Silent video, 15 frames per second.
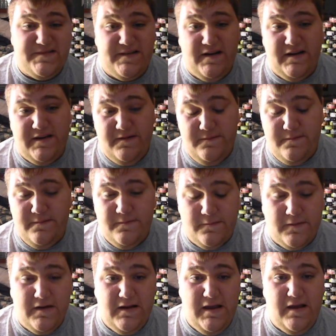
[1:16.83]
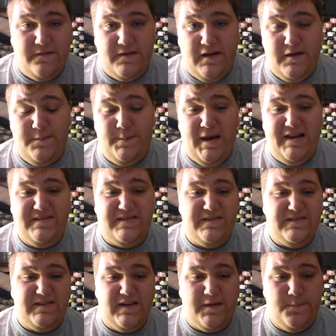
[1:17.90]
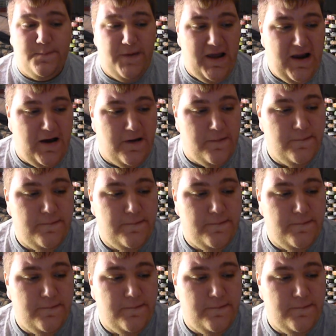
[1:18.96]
so I can really have a good basis to compare.